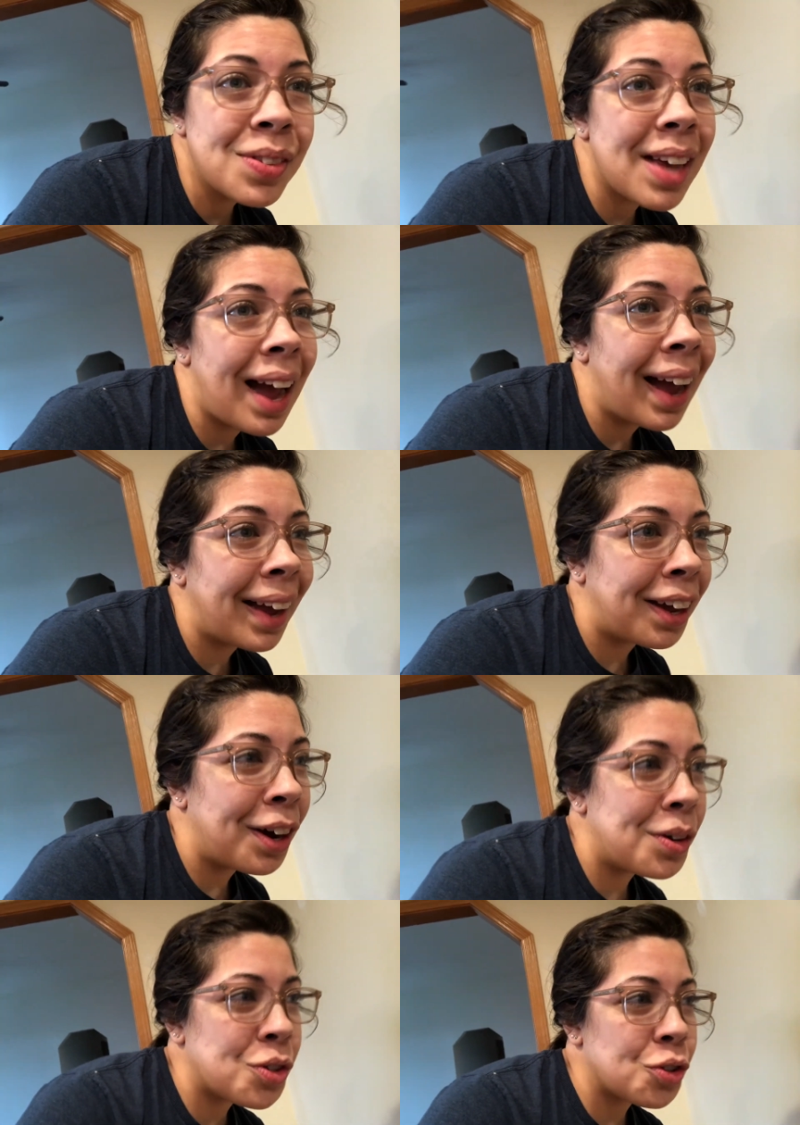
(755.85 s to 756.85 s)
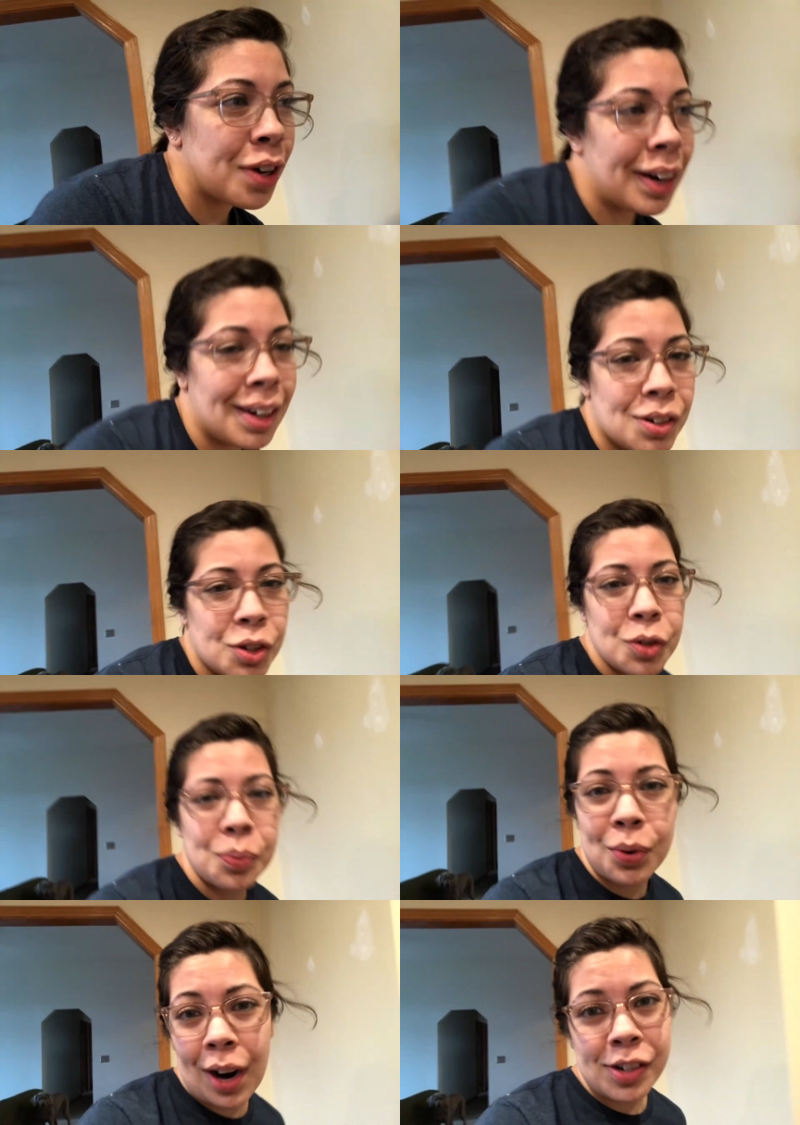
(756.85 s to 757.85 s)
I go straight into
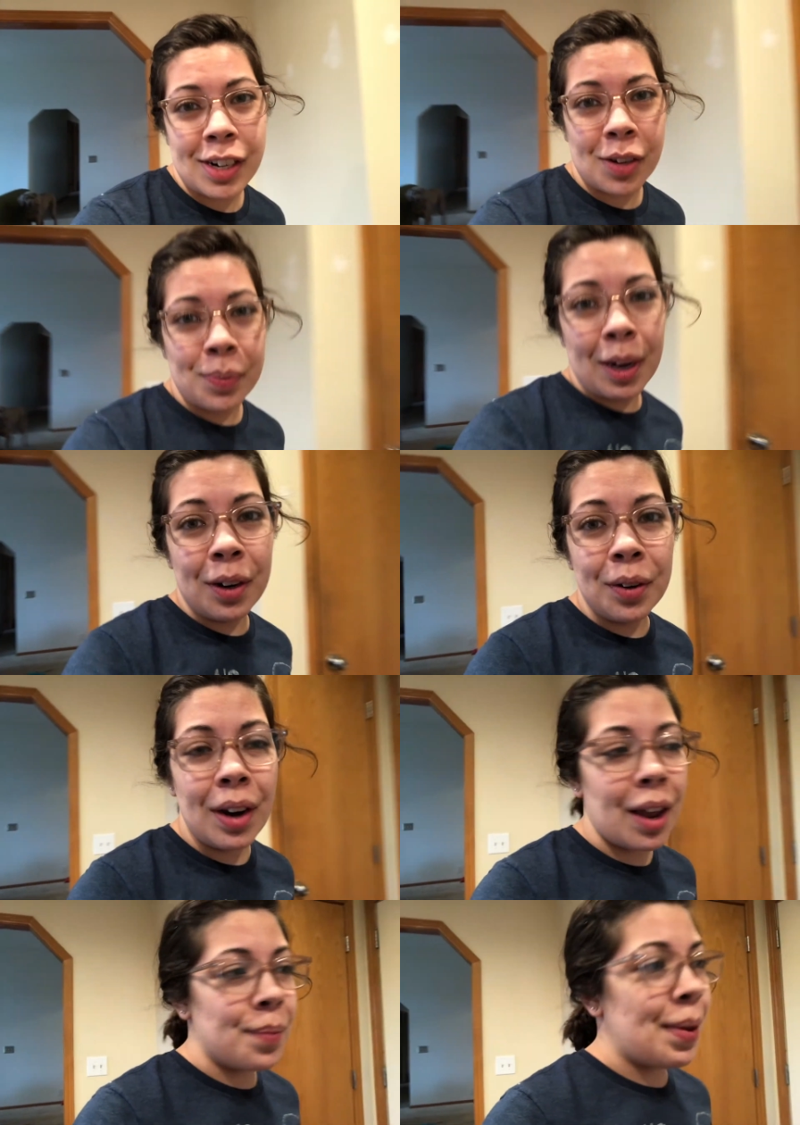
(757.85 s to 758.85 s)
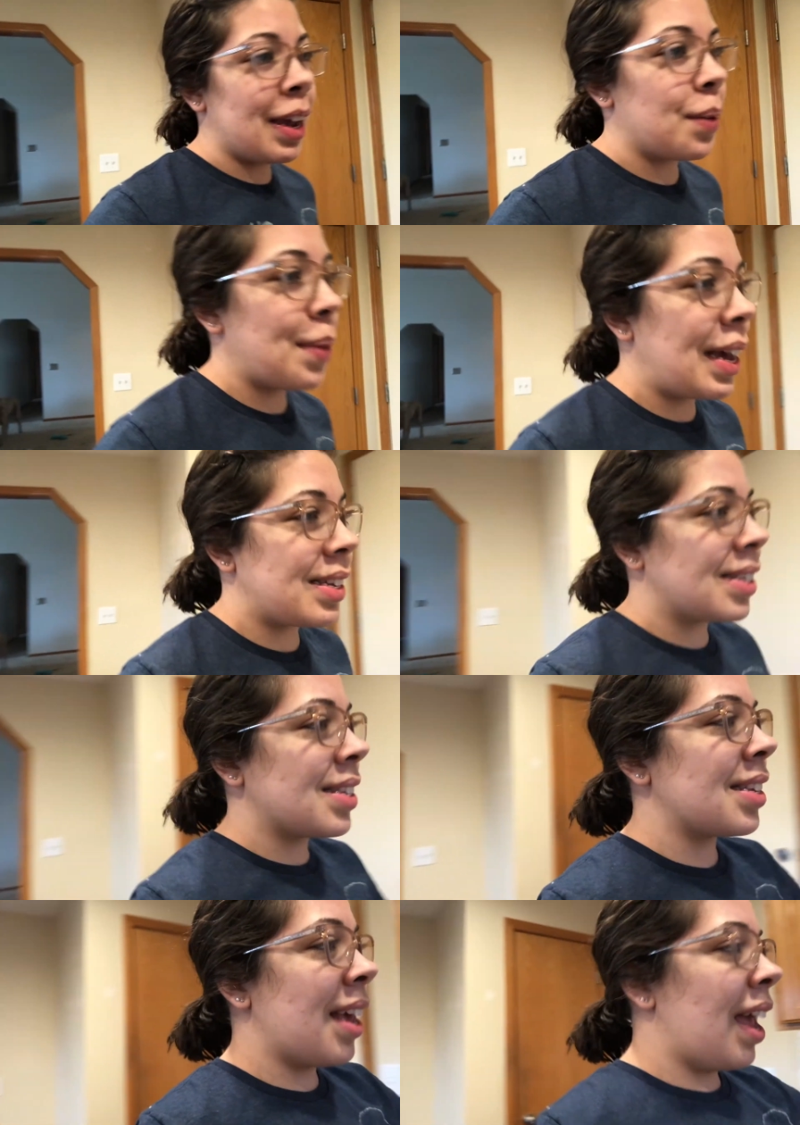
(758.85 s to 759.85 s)
project mode and make a
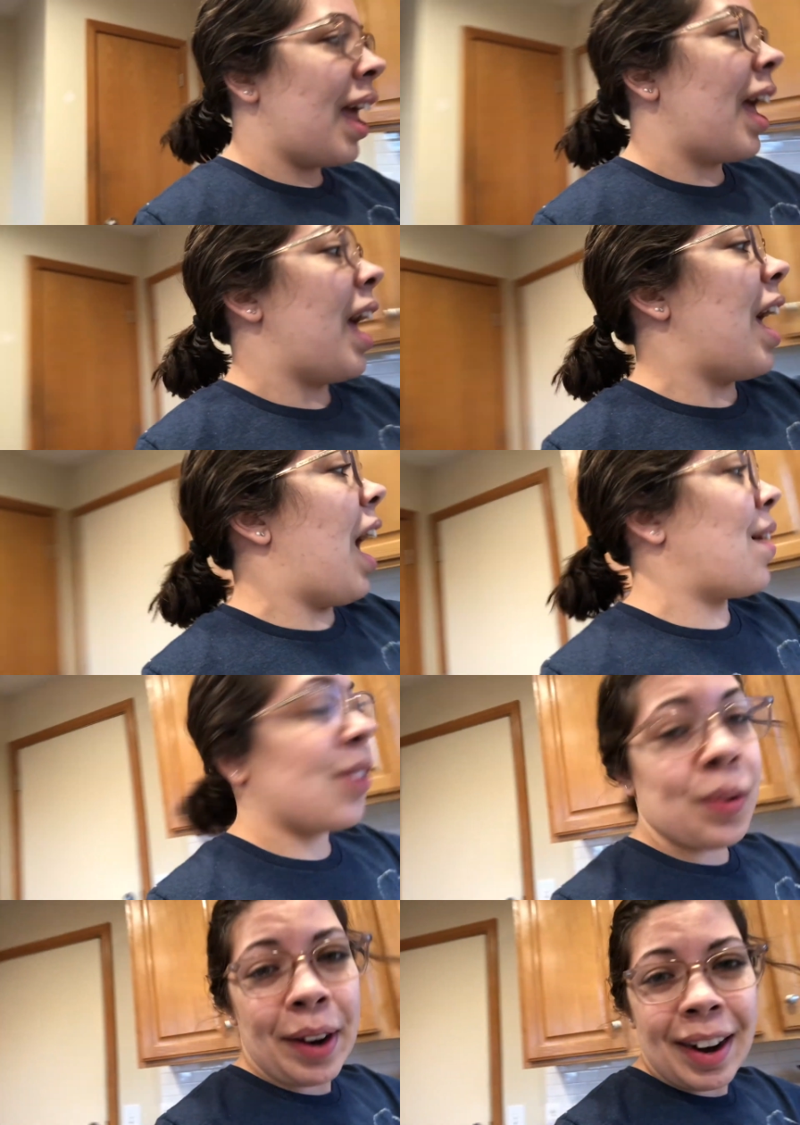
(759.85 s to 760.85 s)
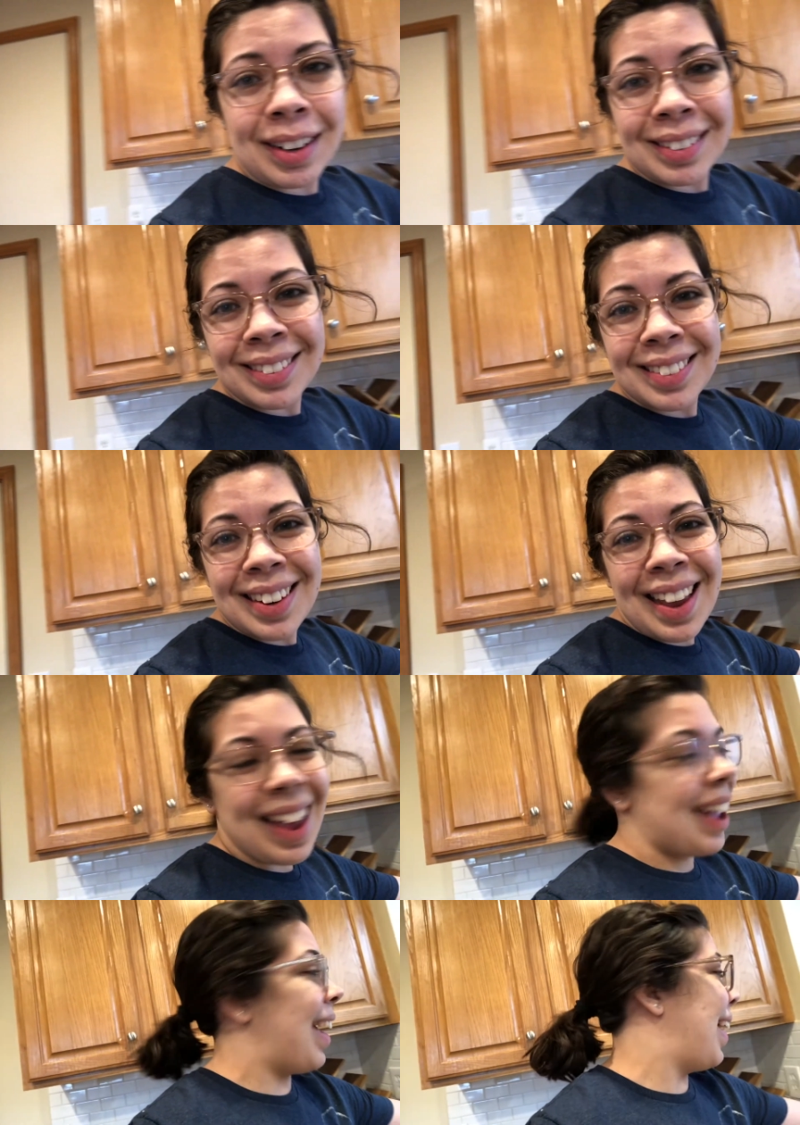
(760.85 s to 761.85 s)
mess everywhere
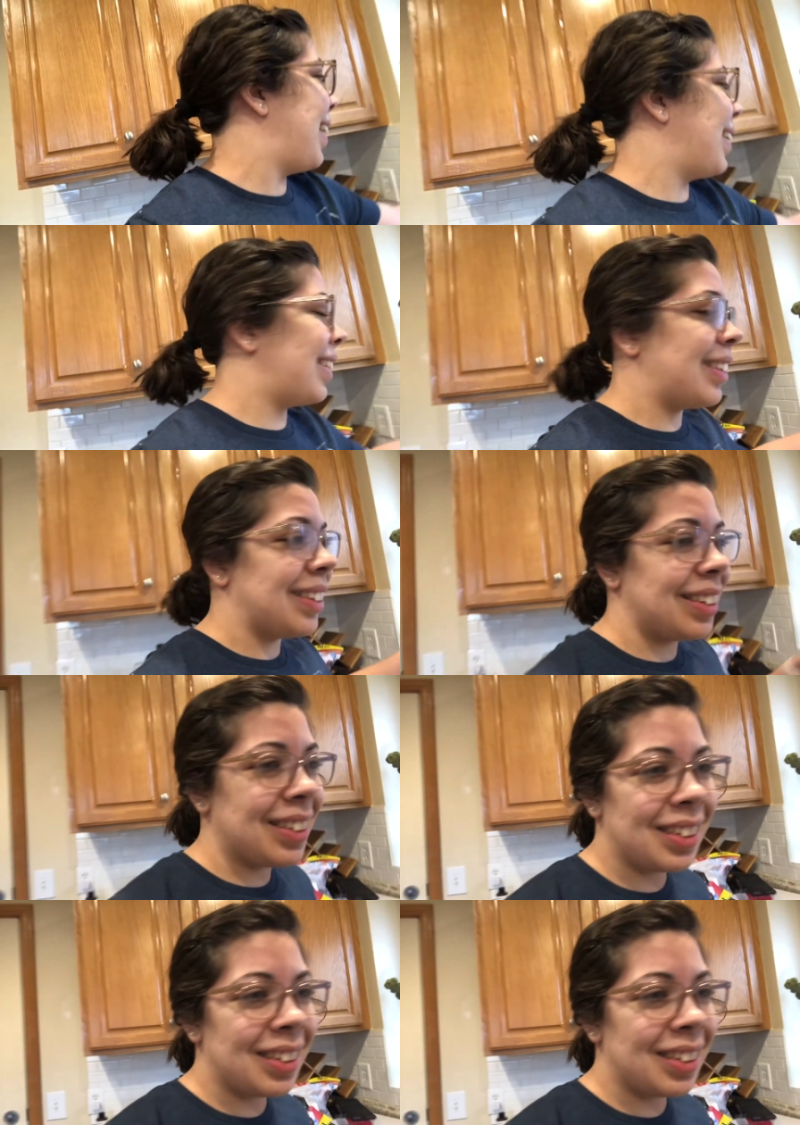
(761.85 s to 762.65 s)
and